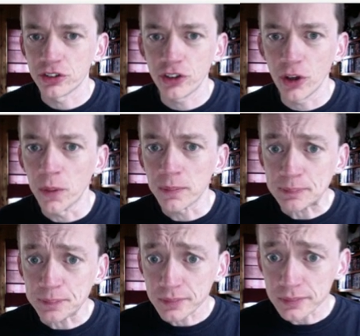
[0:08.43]
So
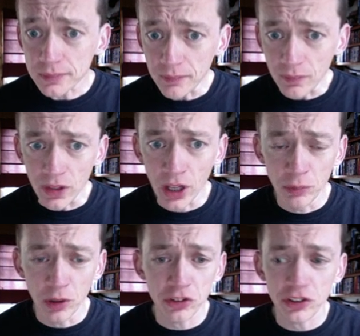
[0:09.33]
I'm
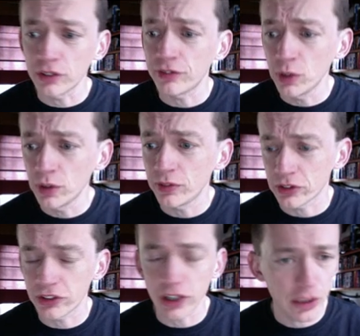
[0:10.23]
noticing a few of you are
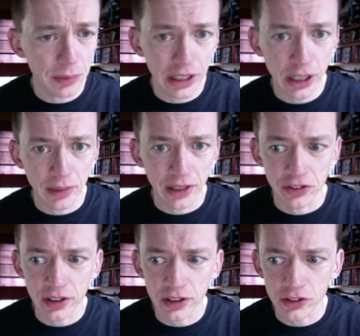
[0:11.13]
sending me emails
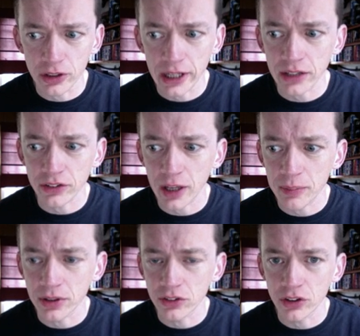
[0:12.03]
saying that you can't type
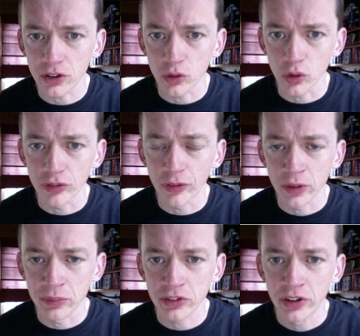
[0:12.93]
into the Google
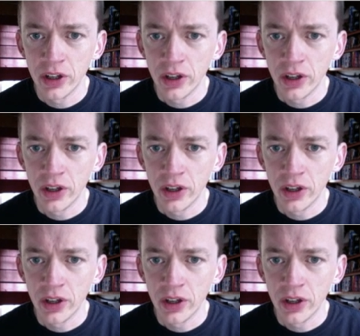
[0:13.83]
Forms